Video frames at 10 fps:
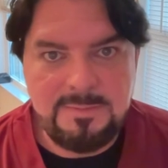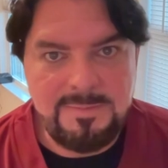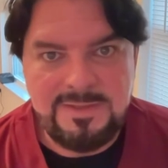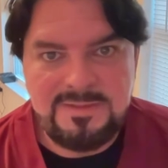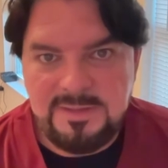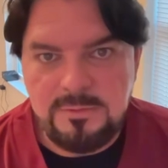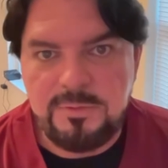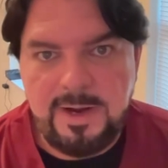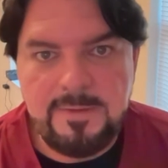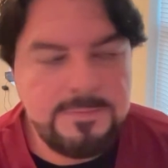I mean, he's
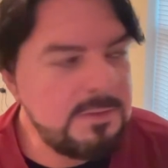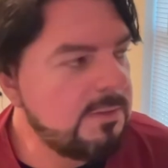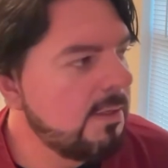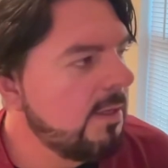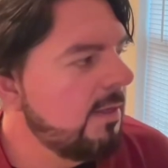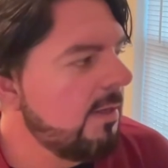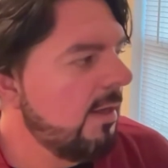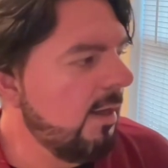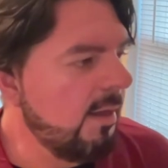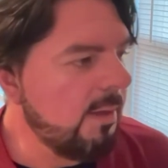undrafted,
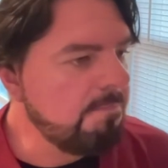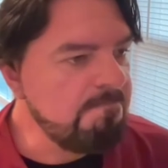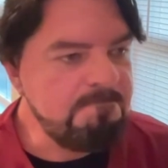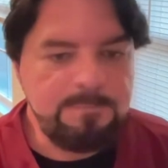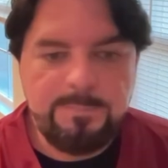um,